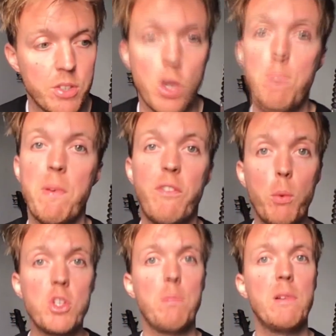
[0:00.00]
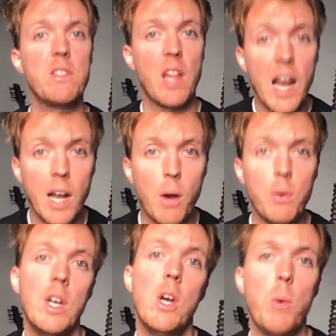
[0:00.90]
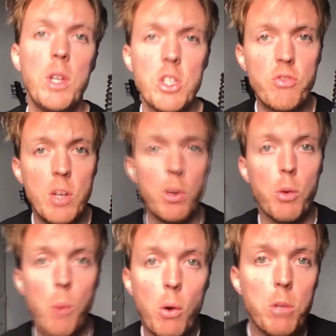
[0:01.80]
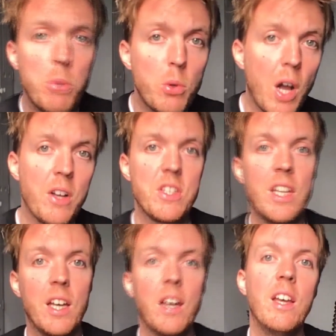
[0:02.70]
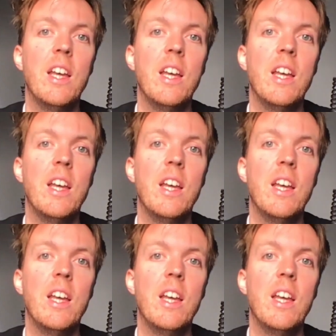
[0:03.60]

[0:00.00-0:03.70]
So before we jump into the hangout, we just really want to welcome you guys here